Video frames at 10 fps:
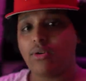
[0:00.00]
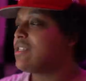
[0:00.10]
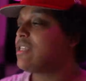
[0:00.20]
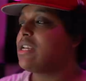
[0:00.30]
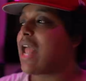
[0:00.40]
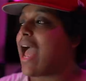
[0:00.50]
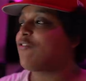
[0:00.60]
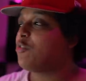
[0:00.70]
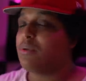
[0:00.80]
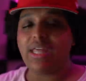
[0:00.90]
This didn't
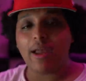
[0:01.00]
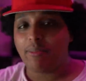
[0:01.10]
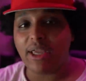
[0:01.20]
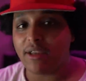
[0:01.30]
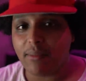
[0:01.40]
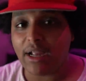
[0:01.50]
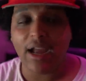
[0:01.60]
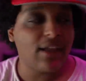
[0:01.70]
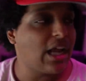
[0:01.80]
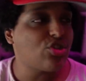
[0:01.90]
have to be that big, my guy.